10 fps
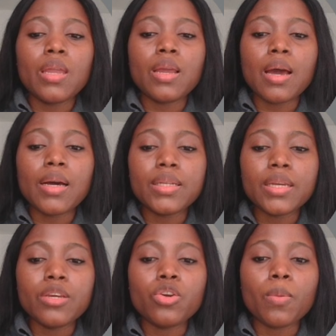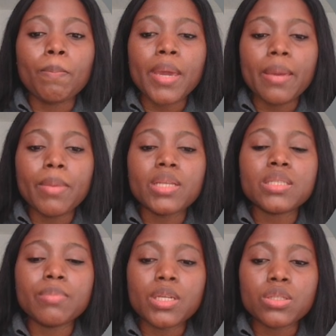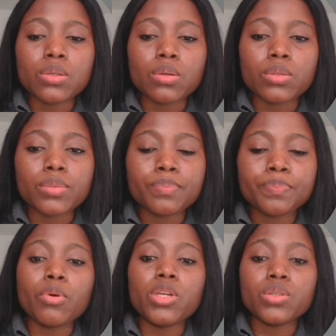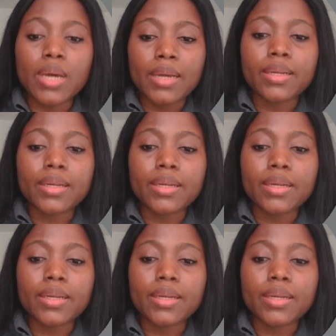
Then add in your payment method. I'm going to